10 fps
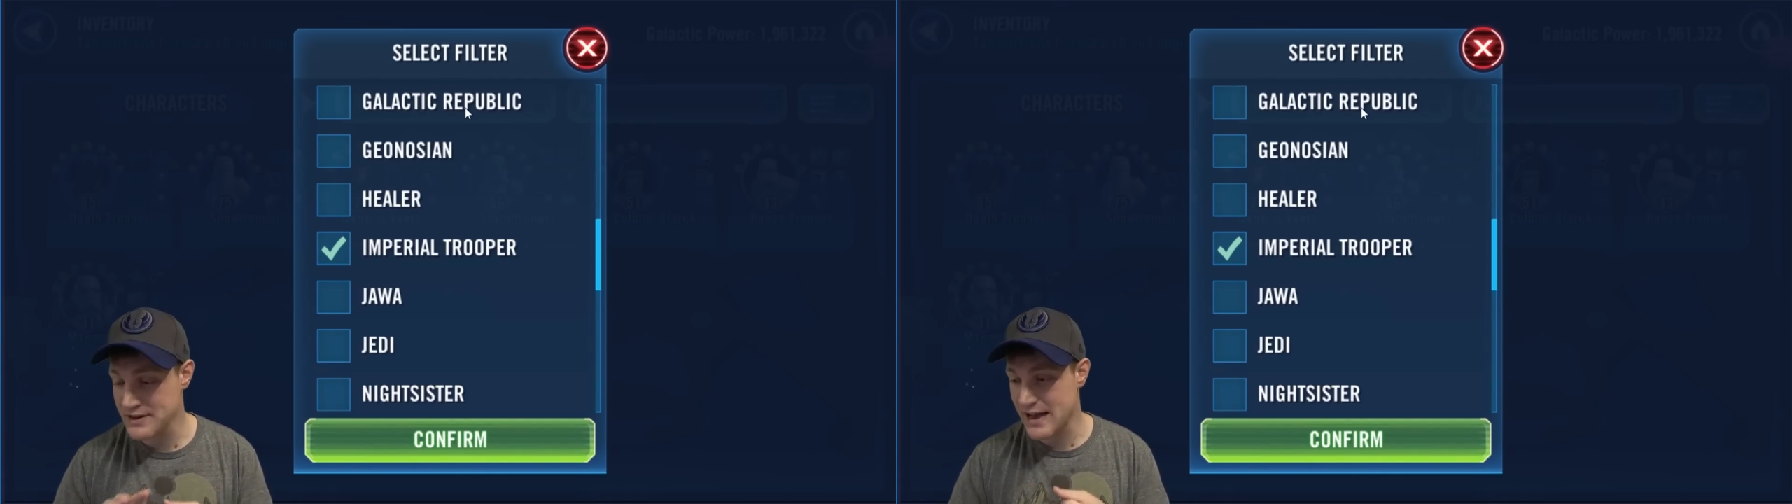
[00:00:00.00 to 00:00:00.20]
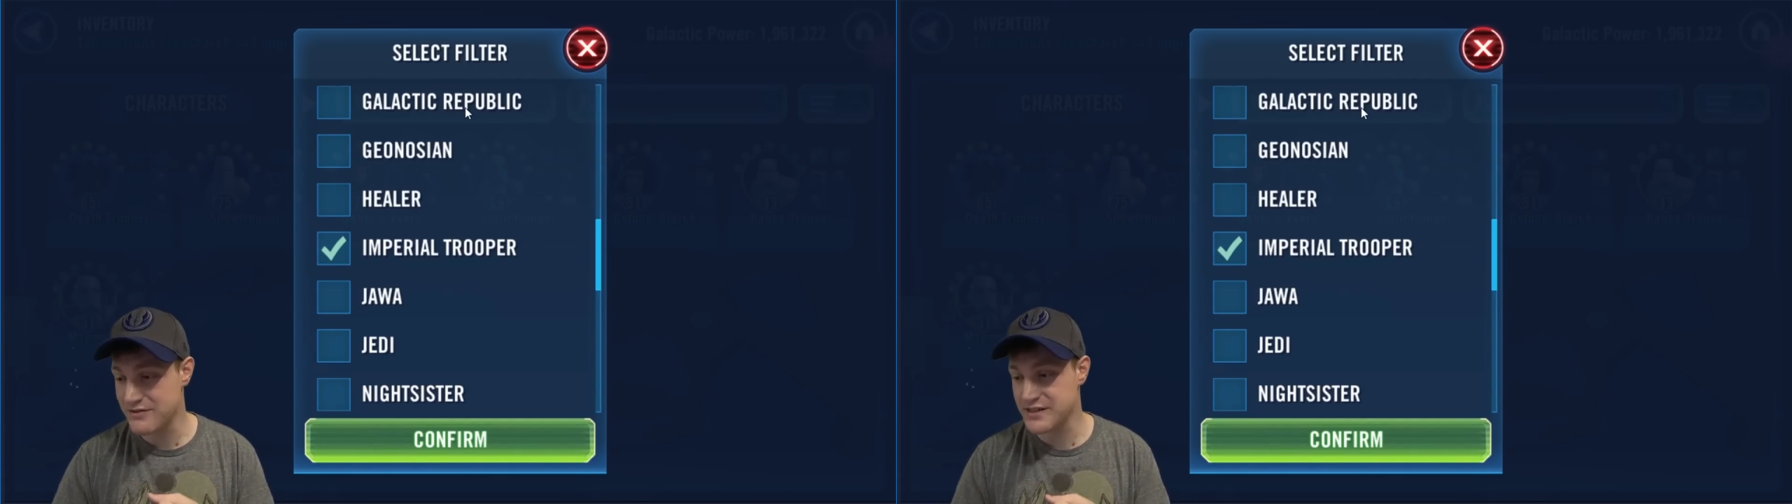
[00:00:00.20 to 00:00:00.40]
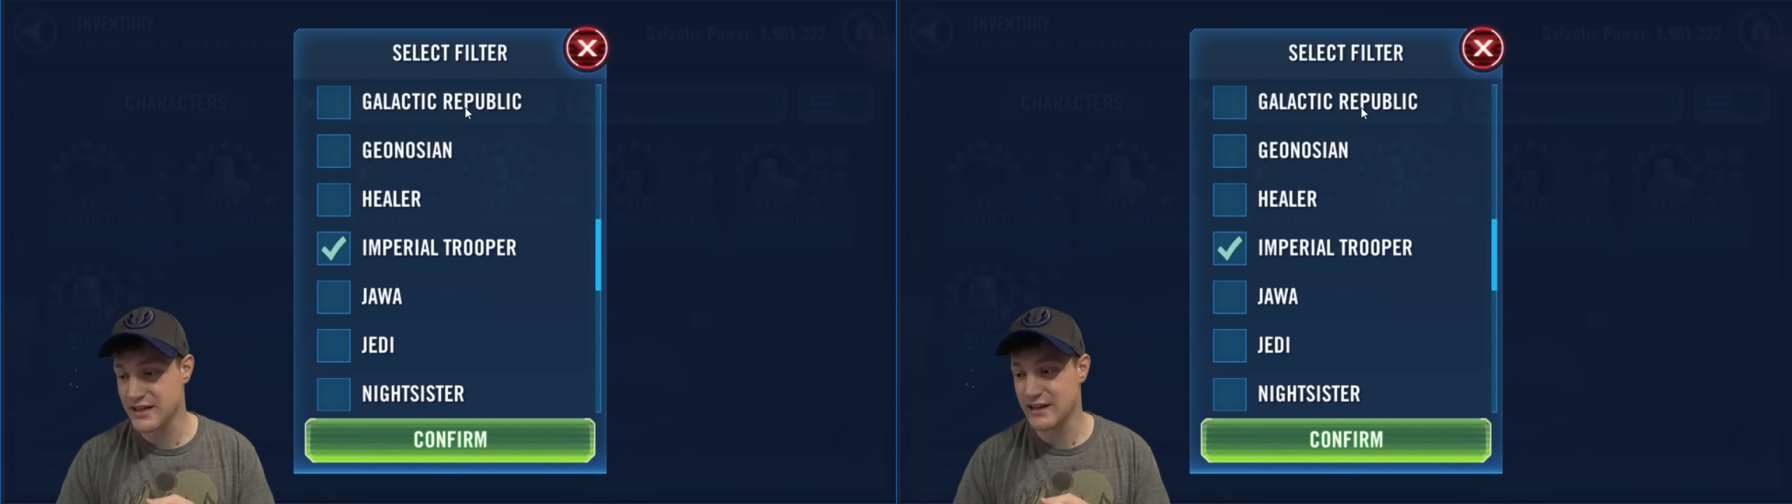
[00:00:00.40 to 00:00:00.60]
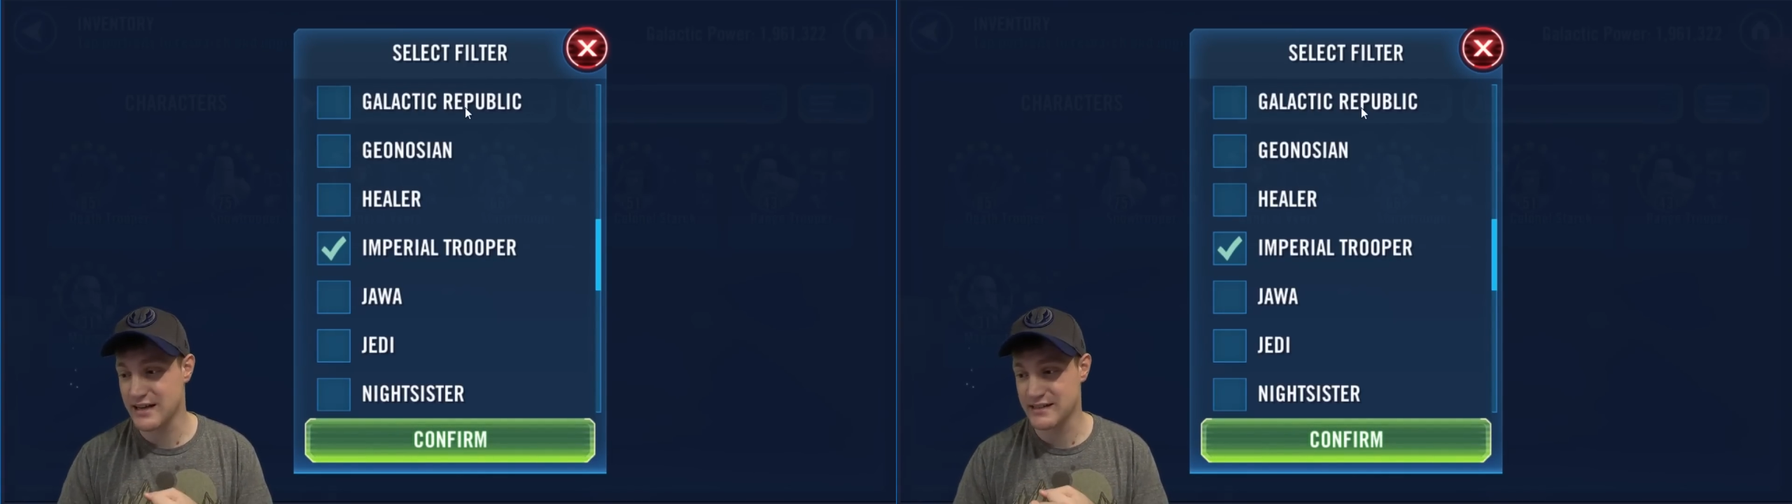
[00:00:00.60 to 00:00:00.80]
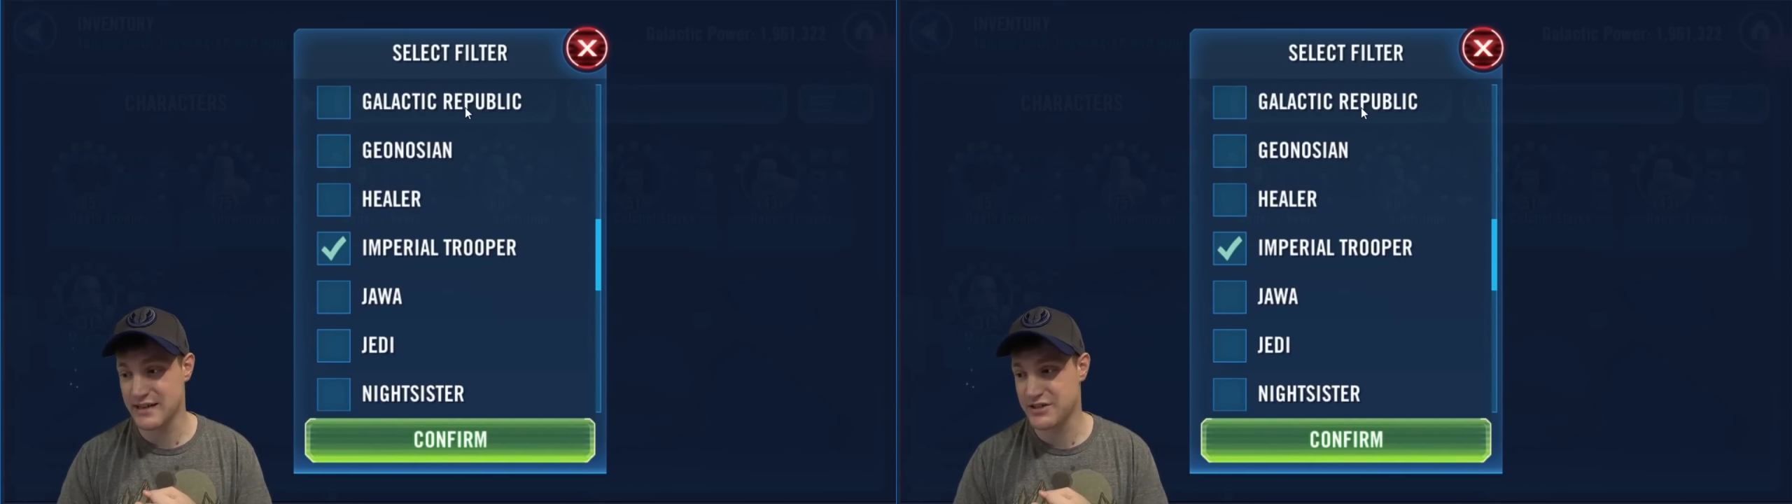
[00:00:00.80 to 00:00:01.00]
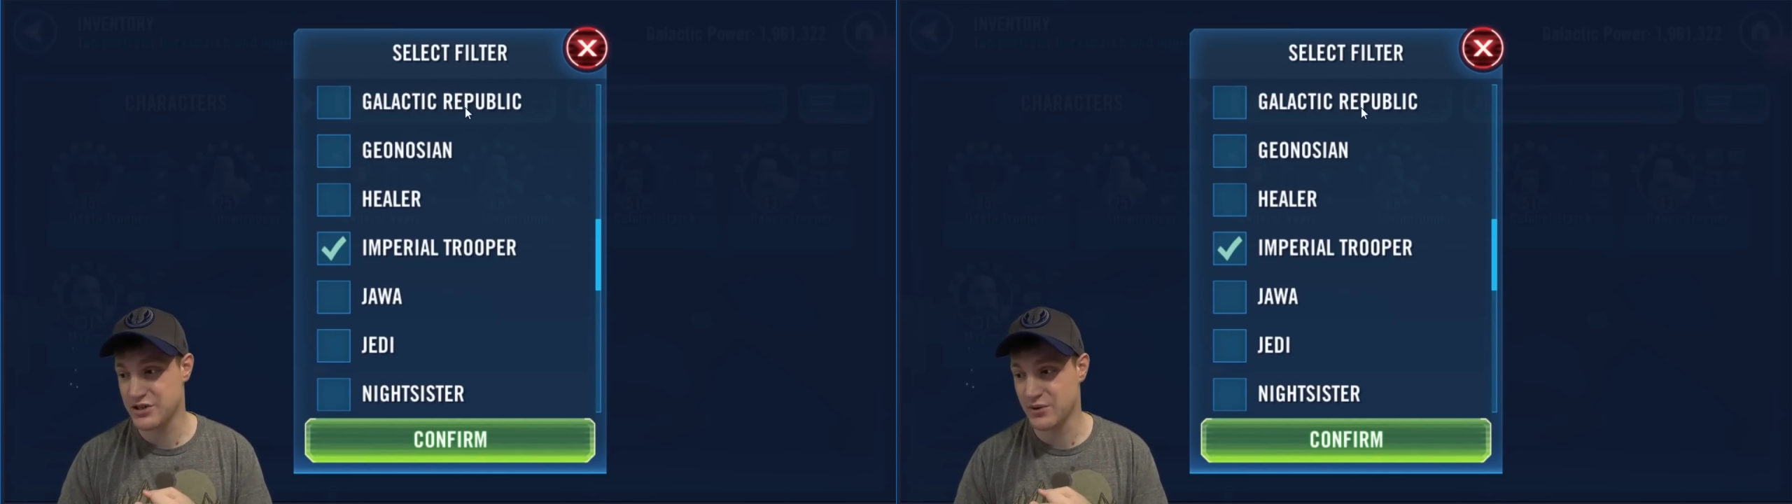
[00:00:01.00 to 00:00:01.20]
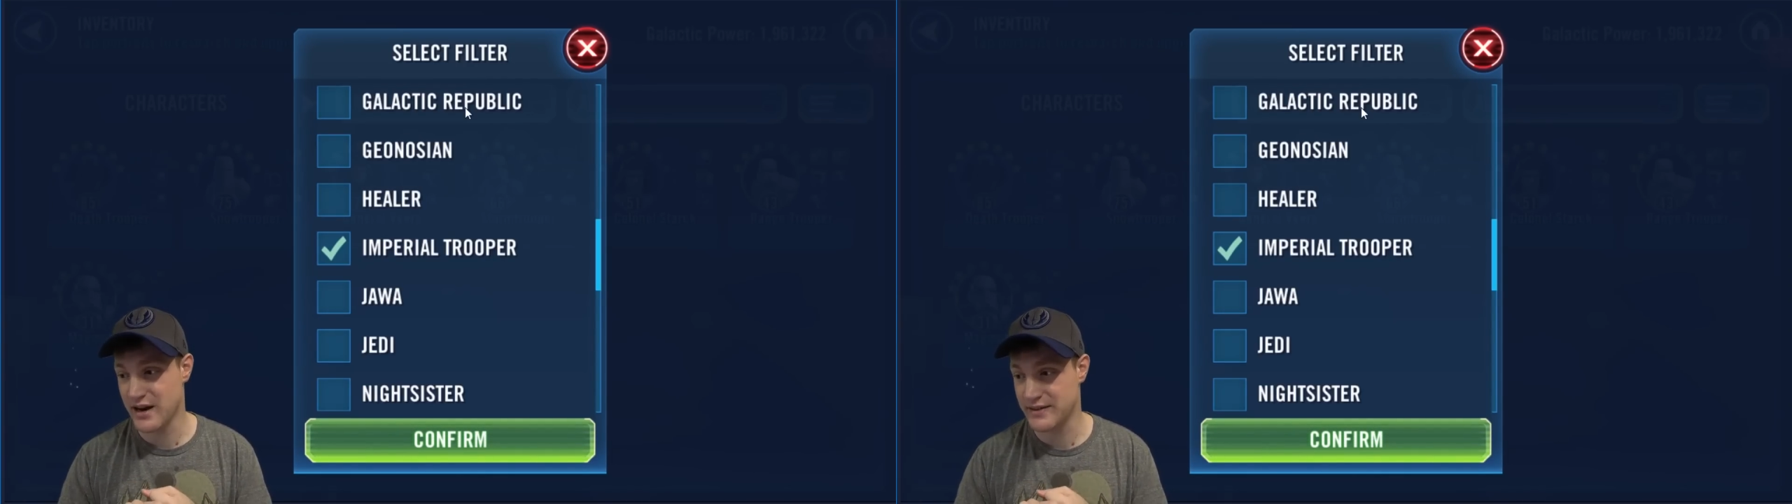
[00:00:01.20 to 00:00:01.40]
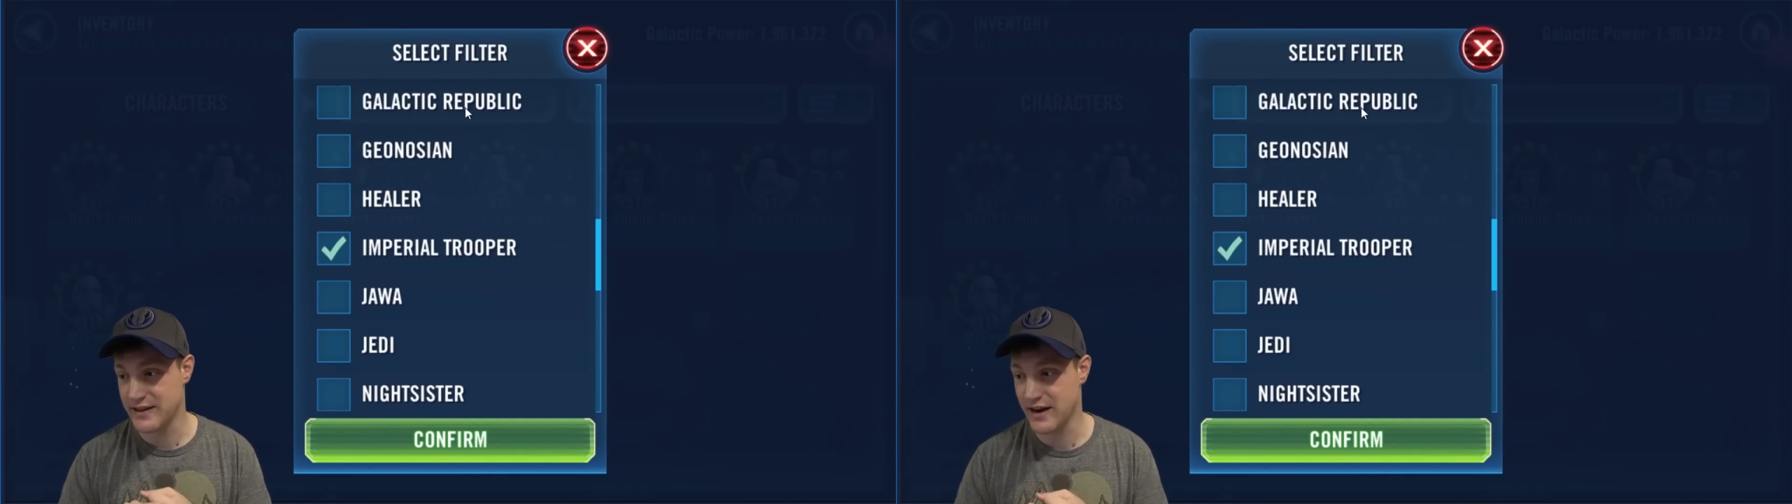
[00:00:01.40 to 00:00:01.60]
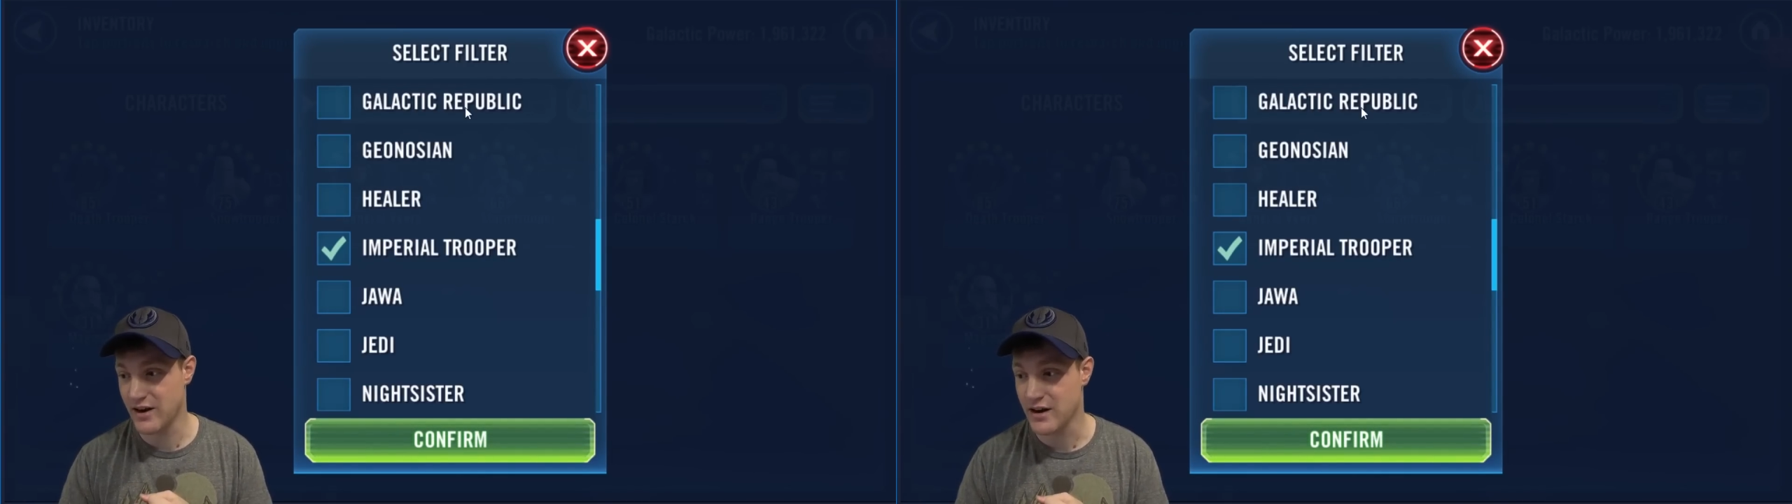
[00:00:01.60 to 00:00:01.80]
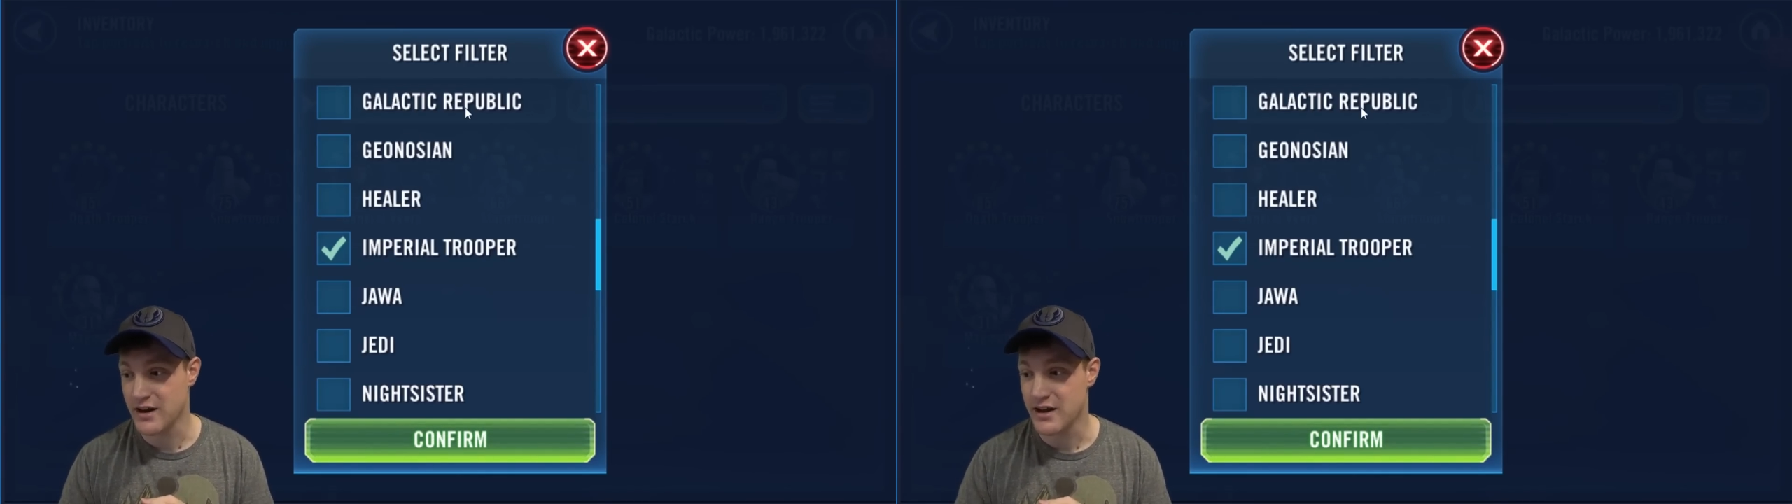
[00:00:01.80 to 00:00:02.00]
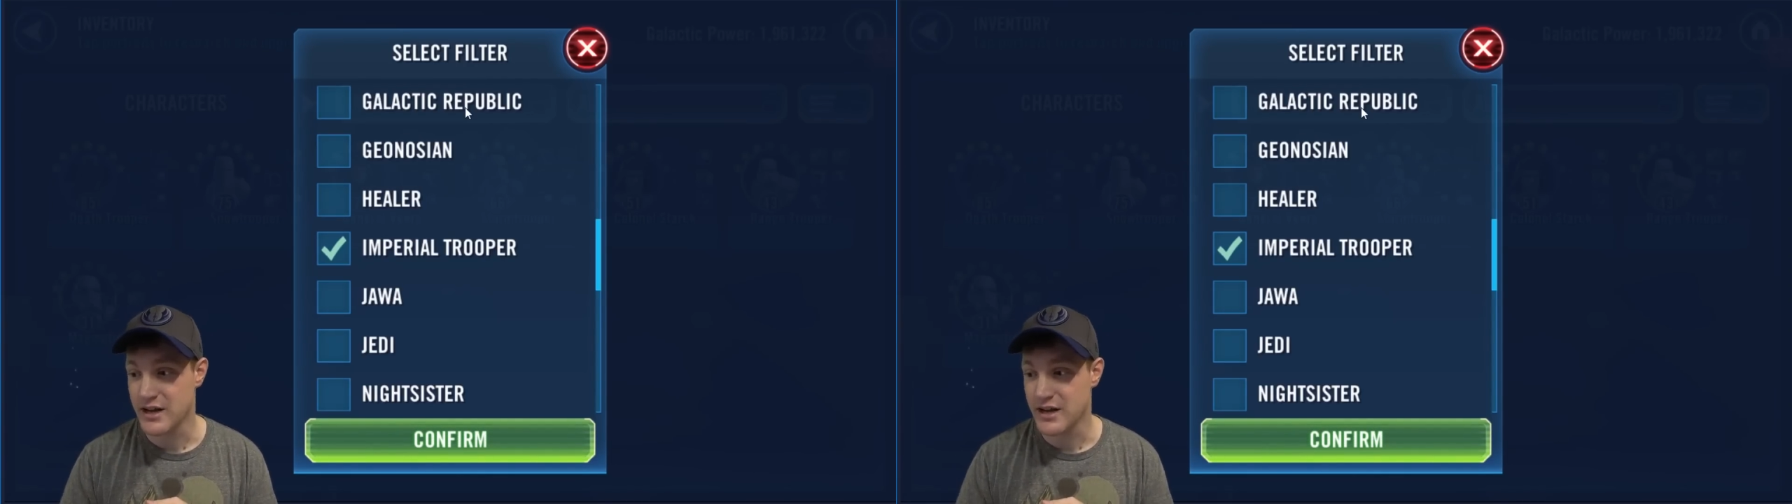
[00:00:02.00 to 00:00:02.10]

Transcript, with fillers: you have CLS, that's two right there.